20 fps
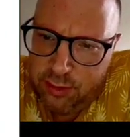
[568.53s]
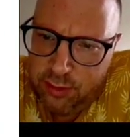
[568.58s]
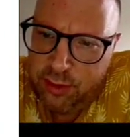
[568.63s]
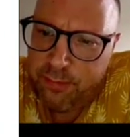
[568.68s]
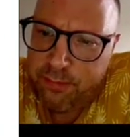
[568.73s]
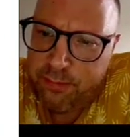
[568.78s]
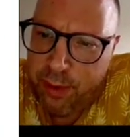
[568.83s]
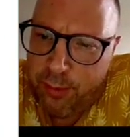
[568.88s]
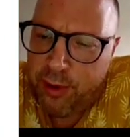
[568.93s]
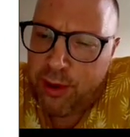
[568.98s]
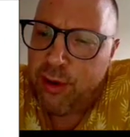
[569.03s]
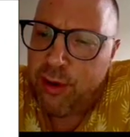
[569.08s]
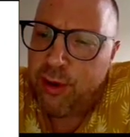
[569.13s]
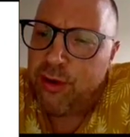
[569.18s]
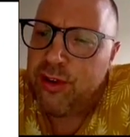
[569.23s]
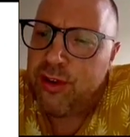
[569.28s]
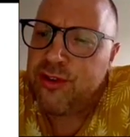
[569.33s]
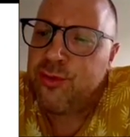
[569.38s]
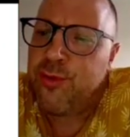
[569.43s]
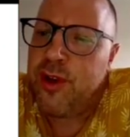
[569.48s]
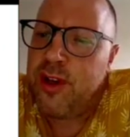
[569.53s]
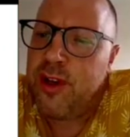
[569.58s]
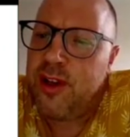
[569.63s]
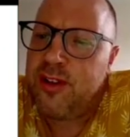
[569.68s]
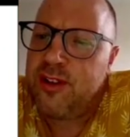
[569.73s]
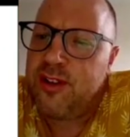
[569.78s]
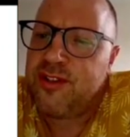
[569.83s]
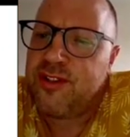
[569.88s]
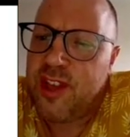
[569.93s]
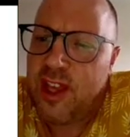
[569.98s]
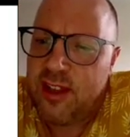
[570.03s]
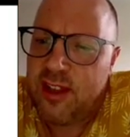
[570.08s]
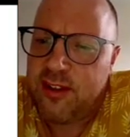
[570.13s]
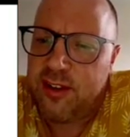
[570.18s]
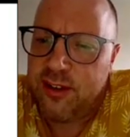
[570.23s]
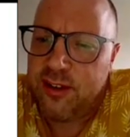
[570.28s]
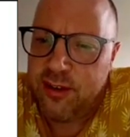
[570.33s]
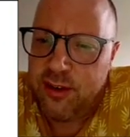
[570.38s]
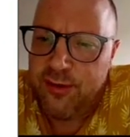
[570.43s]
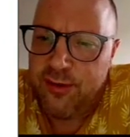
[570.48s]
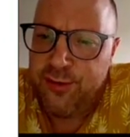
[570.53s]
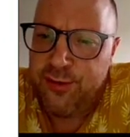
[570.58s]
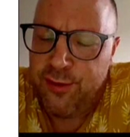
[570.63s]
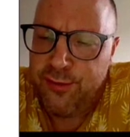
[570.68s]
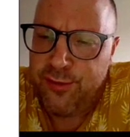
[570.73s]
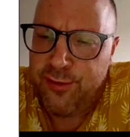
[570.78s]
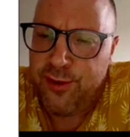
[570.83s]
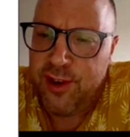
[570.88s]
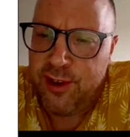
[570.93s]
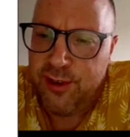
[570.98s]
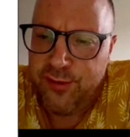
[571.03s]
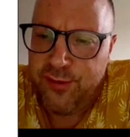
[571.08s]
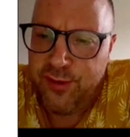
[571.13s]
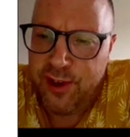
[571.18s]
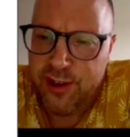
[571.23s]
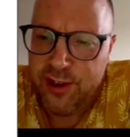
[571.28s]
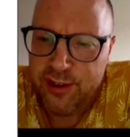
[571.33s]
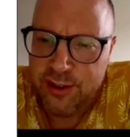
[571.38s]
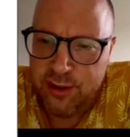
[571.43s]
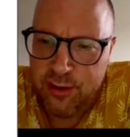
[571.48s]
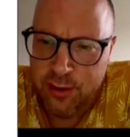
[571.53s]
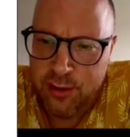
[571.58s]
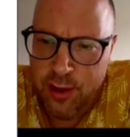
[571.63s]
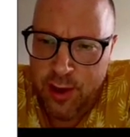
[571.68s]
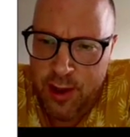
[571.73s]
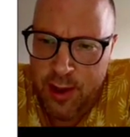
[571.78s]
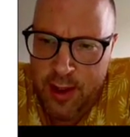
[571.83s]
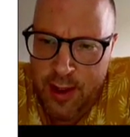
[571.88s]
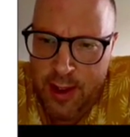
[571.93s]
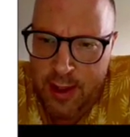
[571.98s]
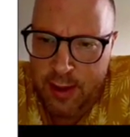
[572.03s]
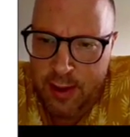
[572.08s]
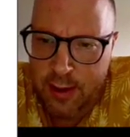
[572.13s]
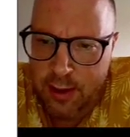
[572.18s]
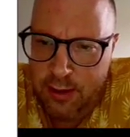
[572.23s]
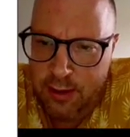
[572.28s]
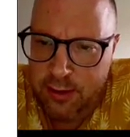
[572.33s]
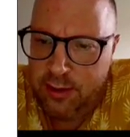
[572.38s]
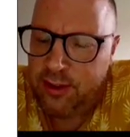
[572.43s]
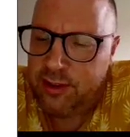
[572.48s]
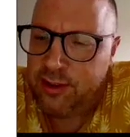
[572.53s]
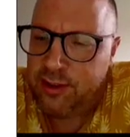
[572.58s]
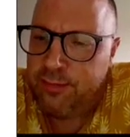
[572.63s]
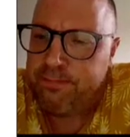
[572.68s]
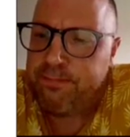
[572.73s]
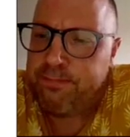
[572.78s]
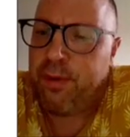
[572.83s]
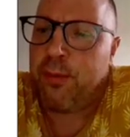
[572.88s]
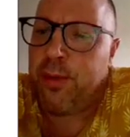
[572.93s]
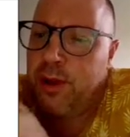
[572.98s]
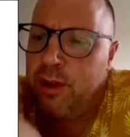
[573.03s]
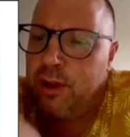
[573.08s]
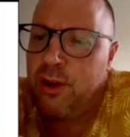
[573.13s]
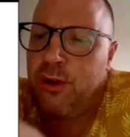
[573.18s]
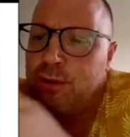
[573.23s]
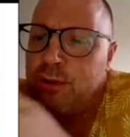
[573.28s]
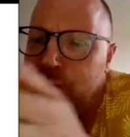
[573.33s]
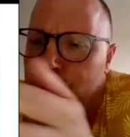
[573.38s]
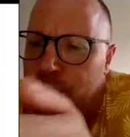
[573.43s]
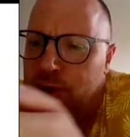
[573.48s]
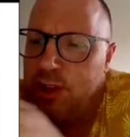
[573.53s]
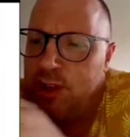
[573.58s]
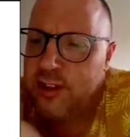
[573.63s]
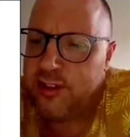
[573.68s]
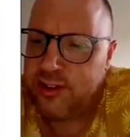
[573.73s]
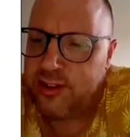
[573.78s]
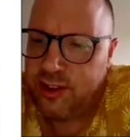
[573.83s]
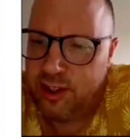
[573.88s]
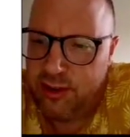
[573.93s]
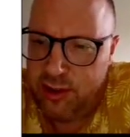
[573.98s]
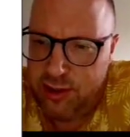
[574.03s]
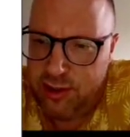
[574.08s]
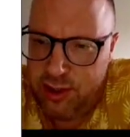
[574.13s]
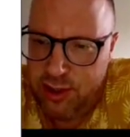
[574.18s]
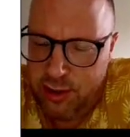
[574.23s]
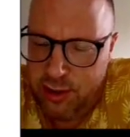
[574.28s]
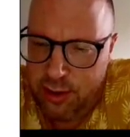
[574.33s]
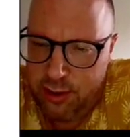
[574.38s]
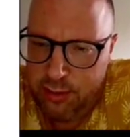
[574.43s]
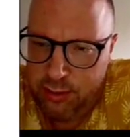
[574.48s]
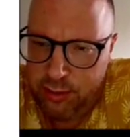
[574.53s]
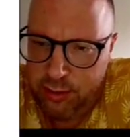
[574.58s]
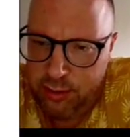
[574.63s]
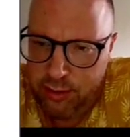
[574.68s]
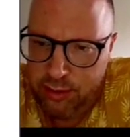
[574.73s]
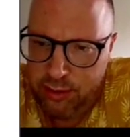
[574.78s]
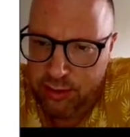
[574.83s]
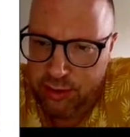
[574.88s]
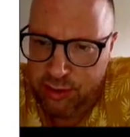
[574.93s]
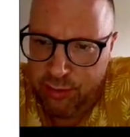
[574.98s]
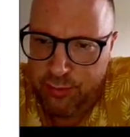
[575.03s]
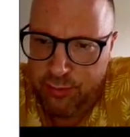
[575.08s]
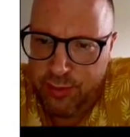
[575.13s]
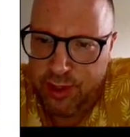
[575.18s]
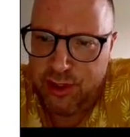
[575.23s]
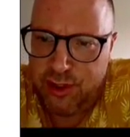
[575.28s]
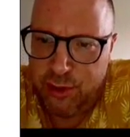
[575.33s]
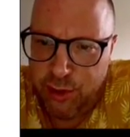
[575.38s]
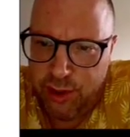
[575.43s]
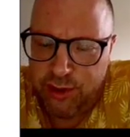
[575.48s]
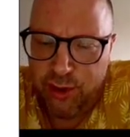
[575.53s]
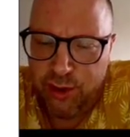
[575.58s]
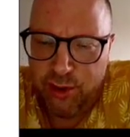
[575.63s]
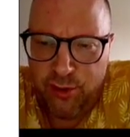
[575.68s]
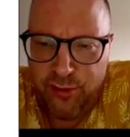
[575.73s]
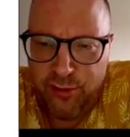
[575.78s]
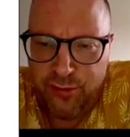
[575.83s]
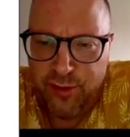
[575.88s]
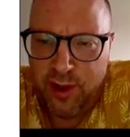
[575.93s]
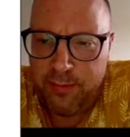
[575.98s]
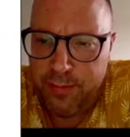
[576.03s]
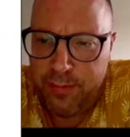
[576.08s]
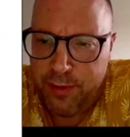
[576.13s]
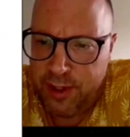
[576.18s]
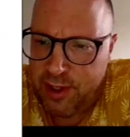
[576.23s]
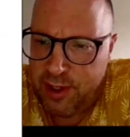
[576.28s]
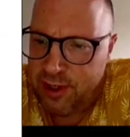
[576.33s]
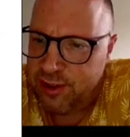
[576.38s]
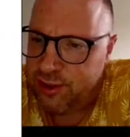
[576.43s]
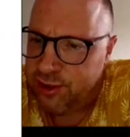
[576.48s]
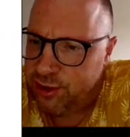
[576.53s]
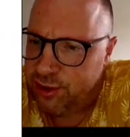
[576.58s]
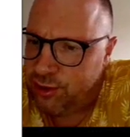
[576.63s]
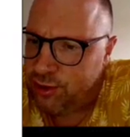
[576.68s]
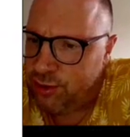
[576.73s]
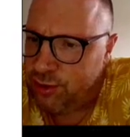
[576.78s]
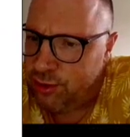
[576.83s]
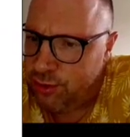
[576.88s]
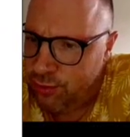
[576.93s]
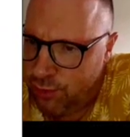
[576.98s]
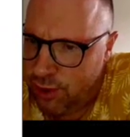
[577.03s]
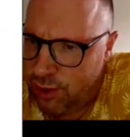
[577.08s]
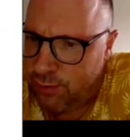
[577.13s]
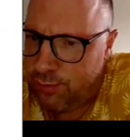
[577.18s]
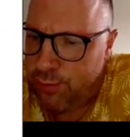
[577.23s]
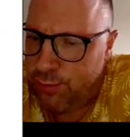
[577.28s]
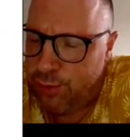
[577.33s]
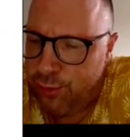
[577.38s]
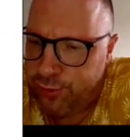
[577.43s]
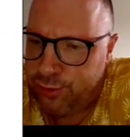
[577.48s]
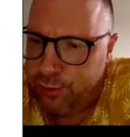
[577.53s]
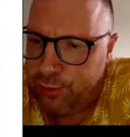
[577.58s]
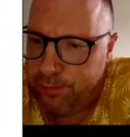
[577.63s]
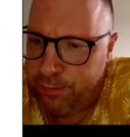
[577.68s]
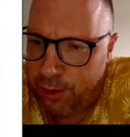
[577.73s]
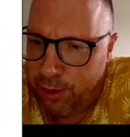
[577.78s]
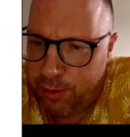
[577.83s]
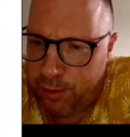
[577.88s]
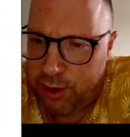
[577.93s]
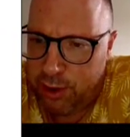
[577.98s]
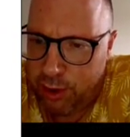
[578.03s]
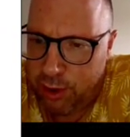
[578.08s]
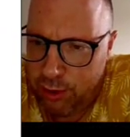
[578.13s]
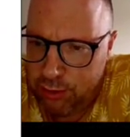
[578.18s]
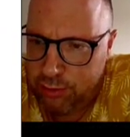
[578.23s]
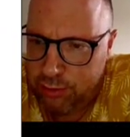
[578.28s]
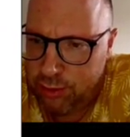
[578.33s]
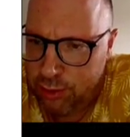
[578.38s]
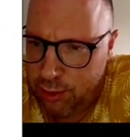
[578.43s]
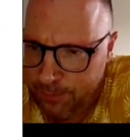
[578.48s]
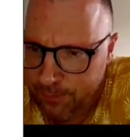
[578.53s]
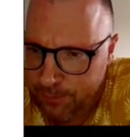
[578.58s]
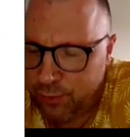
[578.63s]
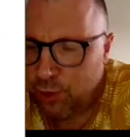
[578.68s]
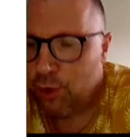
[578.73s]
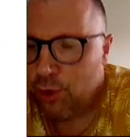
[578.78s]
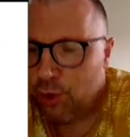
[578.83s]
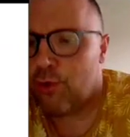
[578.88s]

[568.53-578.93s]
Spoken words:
the public cloud is really the standard for innovation, and there is a public cloud on less strategy. So majority of applications will move to public cloud